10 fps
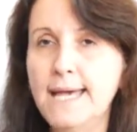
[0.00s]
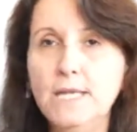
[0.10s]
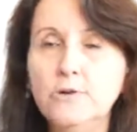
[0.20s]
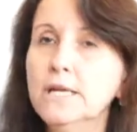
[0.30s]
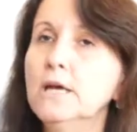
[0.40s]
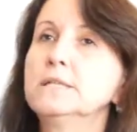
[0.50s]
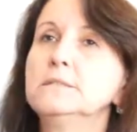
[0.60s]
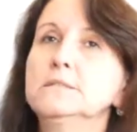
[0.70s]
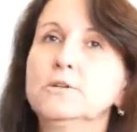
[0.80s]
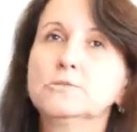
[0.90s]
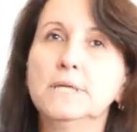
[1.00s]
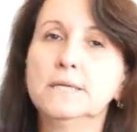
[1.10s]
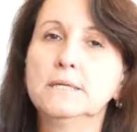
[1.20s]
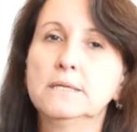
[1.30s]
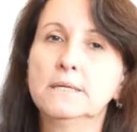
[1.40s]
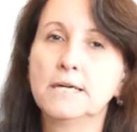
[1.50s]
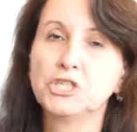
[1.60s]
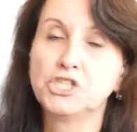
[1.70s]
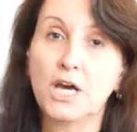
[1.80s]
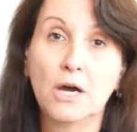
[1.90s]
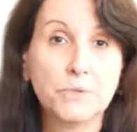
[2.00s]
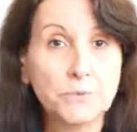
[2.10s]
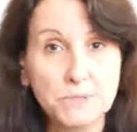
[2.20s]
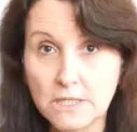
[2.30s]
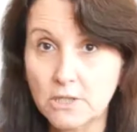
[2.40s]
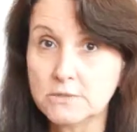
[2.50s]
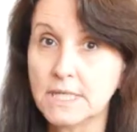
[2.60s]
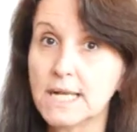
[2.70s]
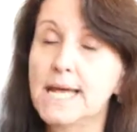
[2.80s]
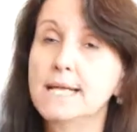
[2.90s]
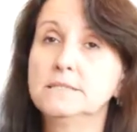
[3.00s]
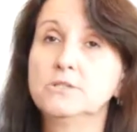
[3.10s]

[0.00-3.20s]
And you cannot, take a shower with the contact lens.